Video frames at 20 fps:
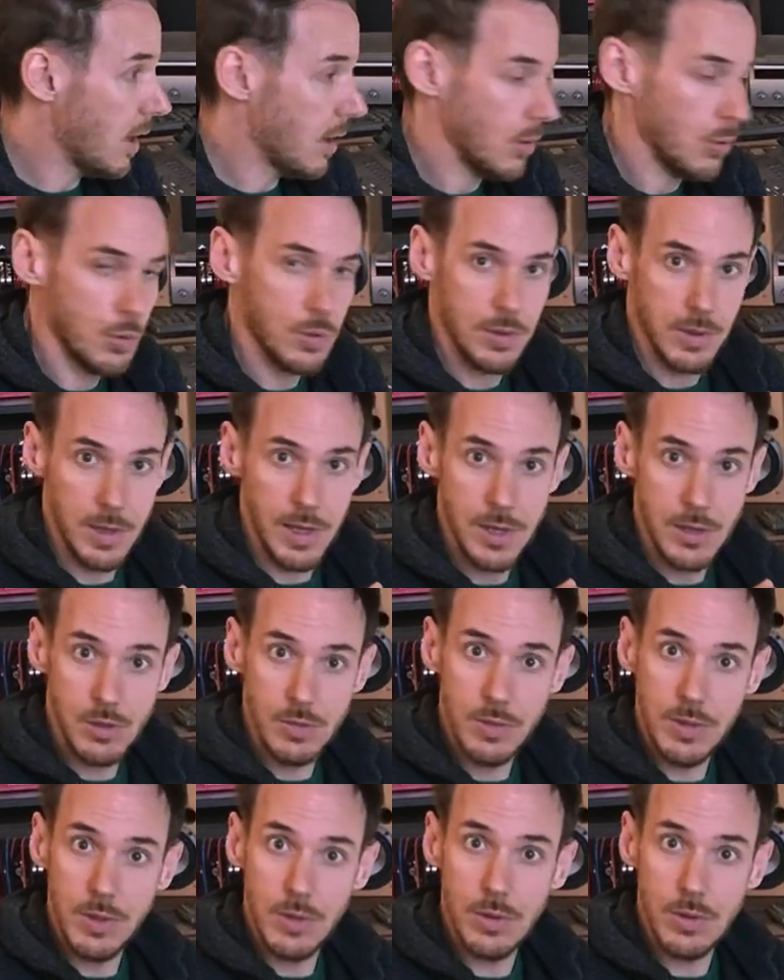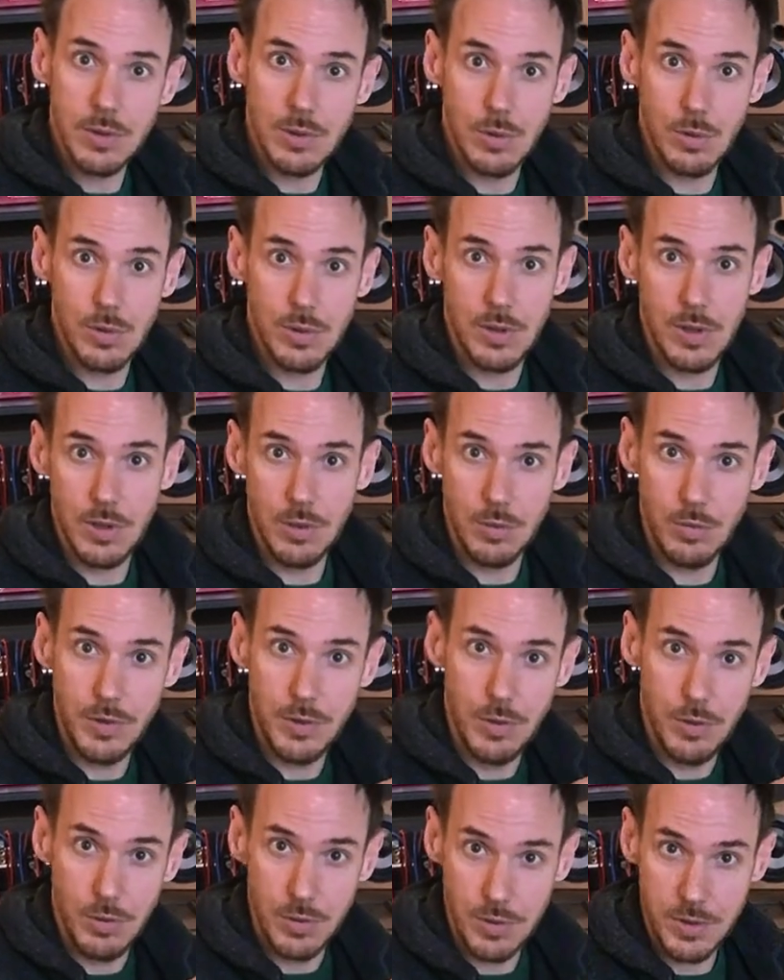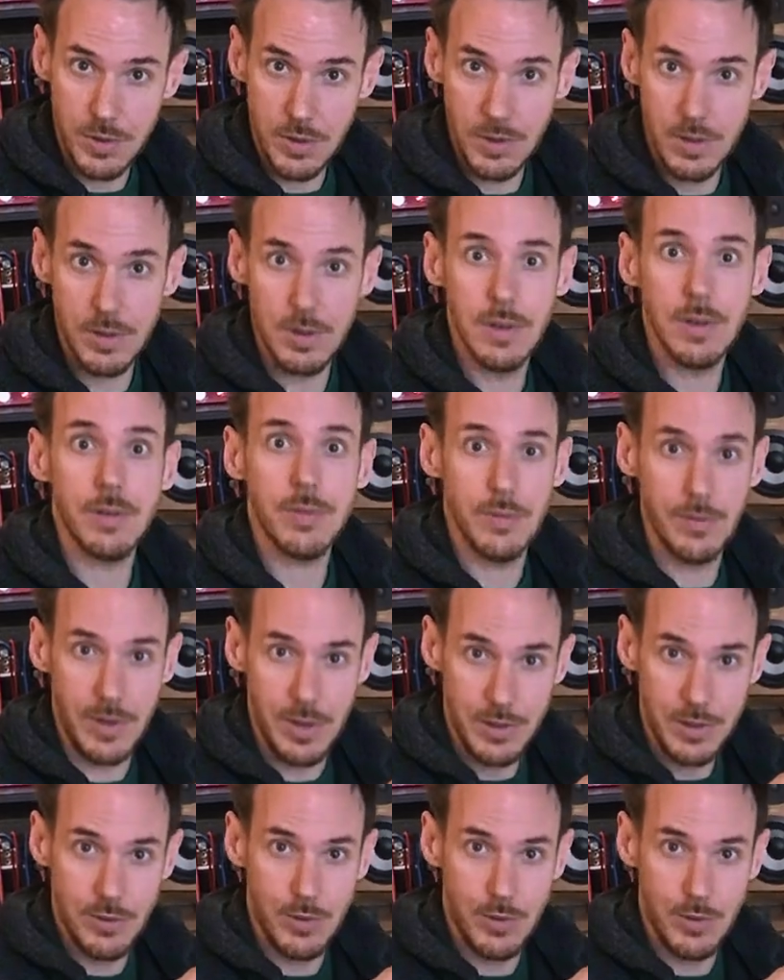look the next videos, look the other videos. Thanks for